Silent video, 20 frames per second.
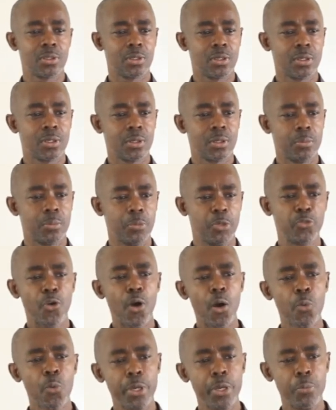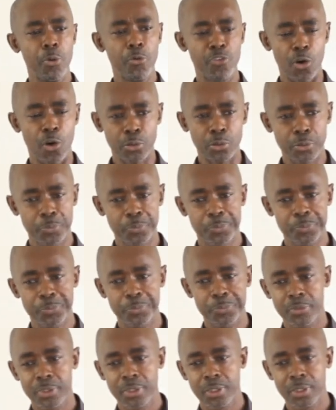Before we move on,
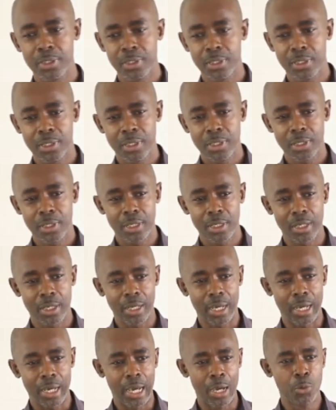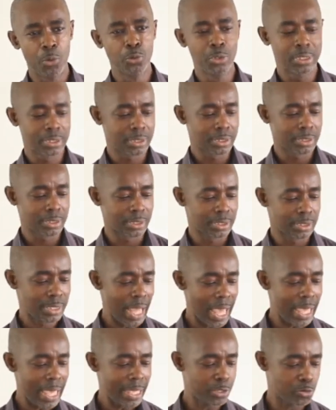I would
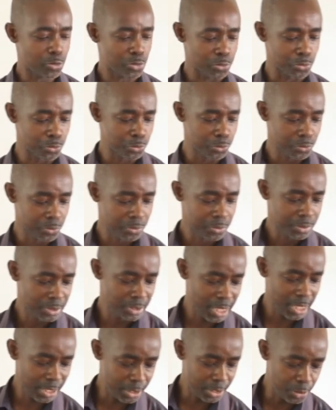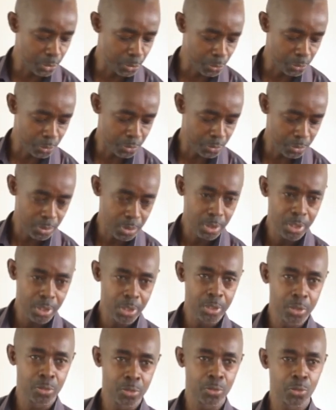like to take you
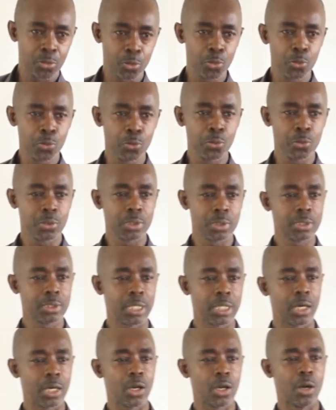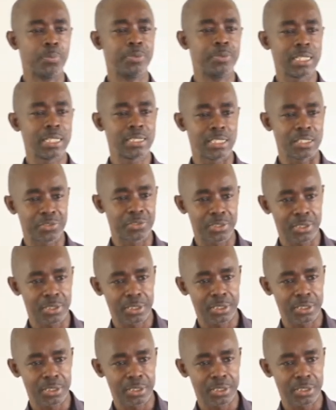through the objectives.